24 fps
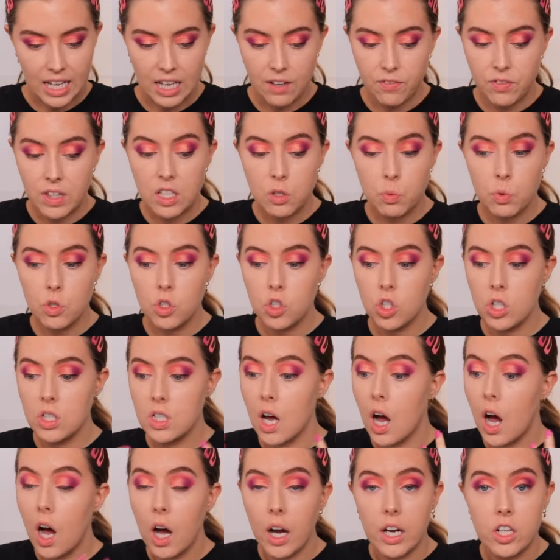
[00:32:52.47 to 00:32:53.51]
If this was just a
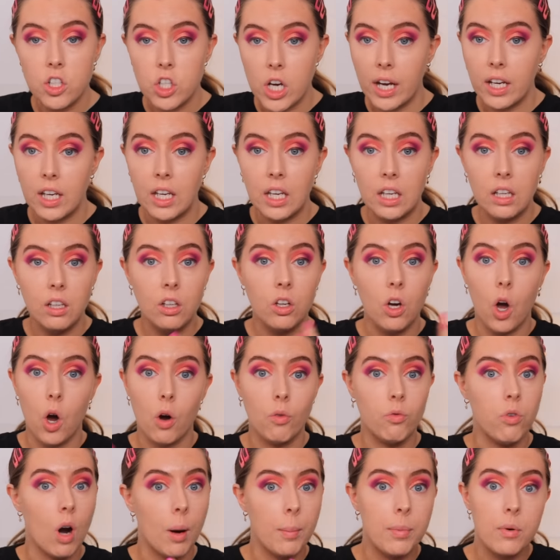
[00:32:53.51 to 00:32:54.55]
hijacking, a
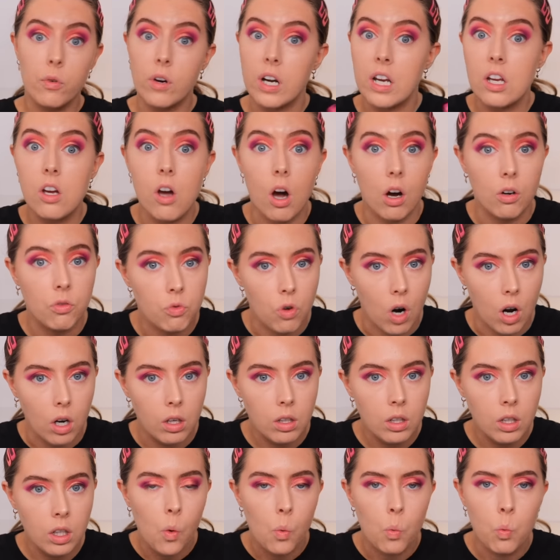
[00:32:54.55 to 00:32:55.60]
robbery gone
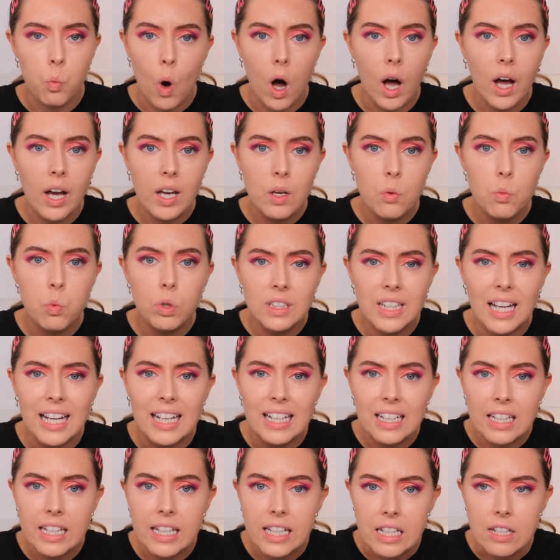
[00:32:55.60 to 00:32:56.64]
wrong, why would
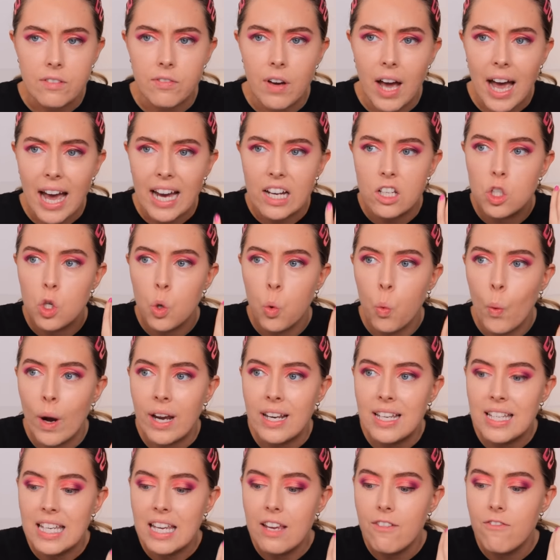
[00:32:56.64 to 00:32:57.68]
they leave a
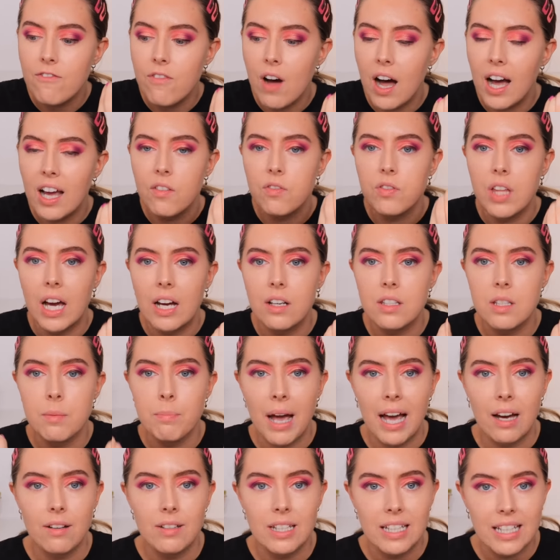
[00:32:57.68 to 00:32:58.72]

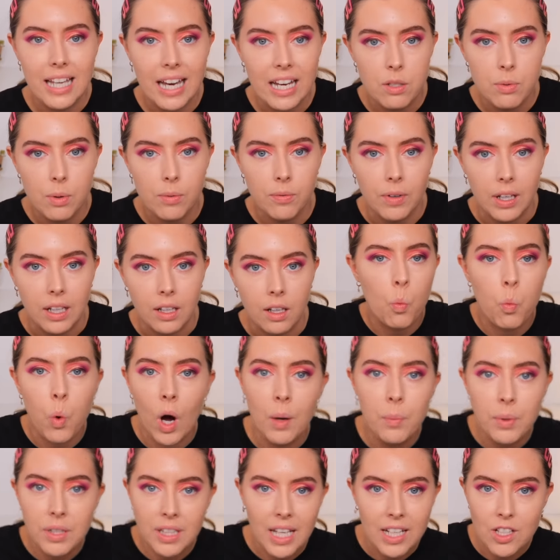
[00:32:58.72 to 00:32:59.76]
£25,000 engagement ring? Why
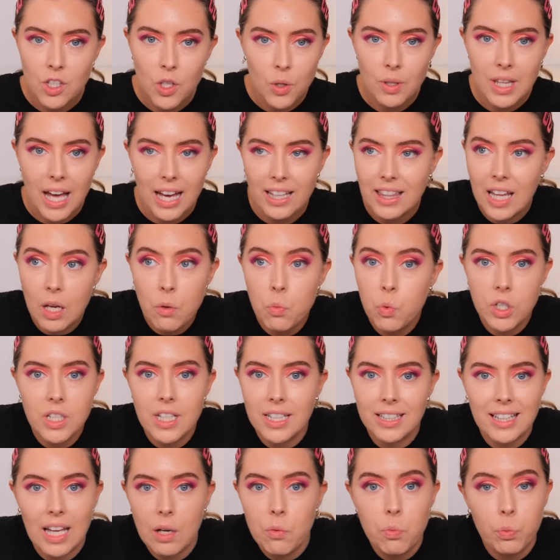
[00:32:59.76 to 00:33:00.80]
would they do that? They
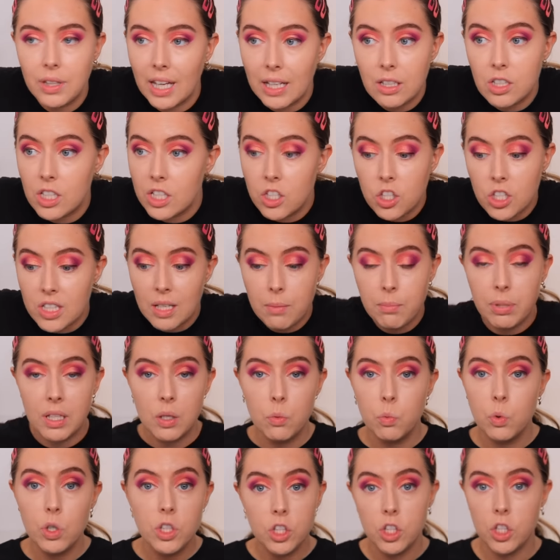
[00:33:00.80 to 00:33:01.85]
wouldn't. They, they just simply
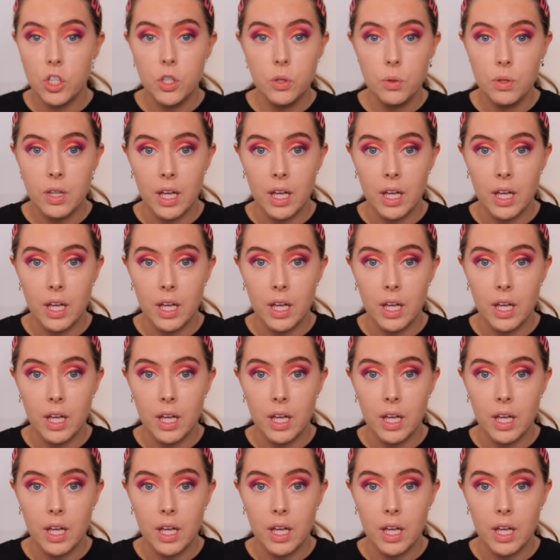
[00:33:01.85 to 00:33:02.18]
wouldn't do